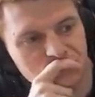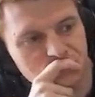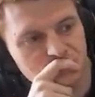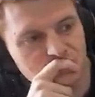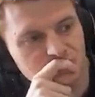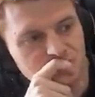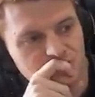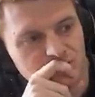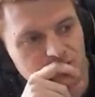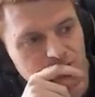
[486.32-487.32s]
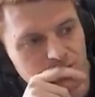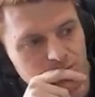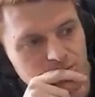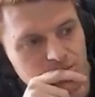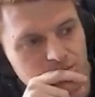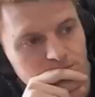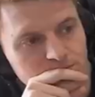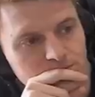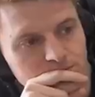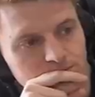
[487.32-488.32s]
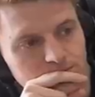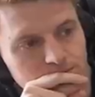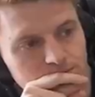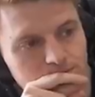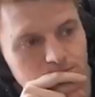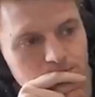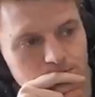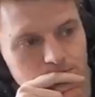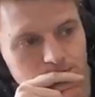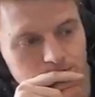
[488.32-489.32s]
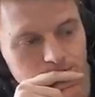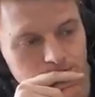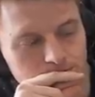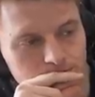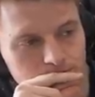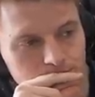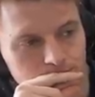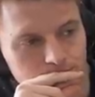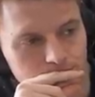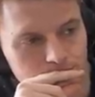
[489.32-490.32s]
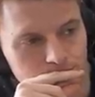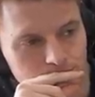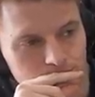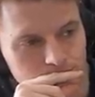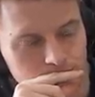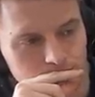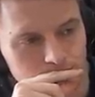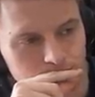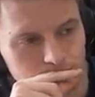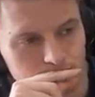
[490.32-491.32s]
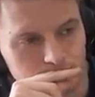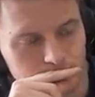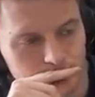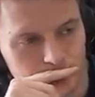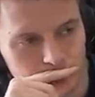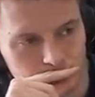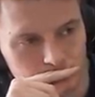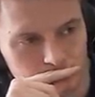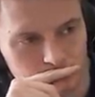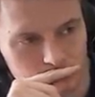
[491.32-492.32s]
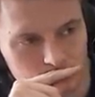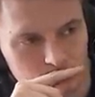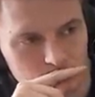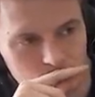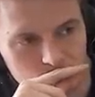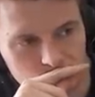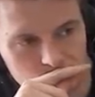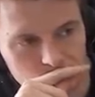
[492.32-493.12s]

This person isn't speaking.